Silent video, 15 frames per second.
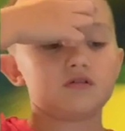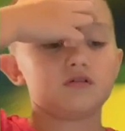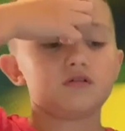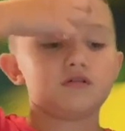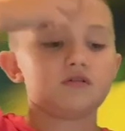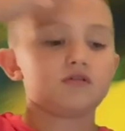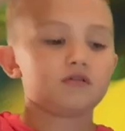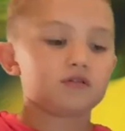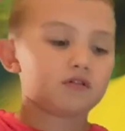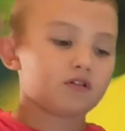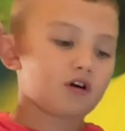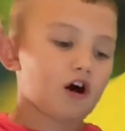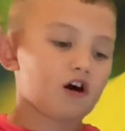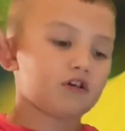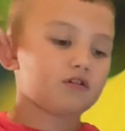
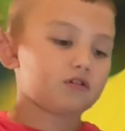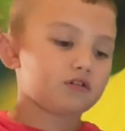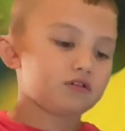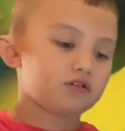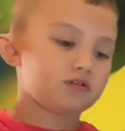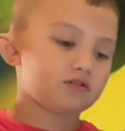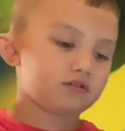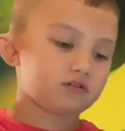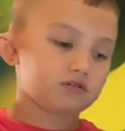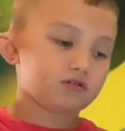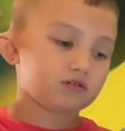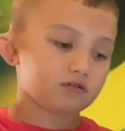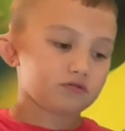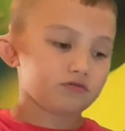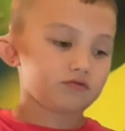
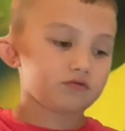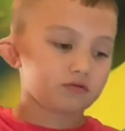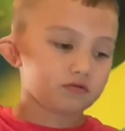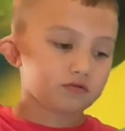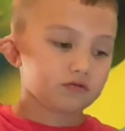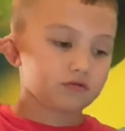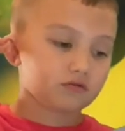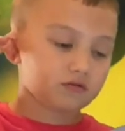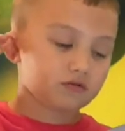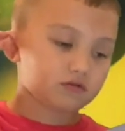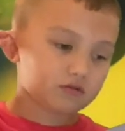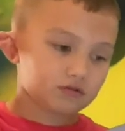(not speaking)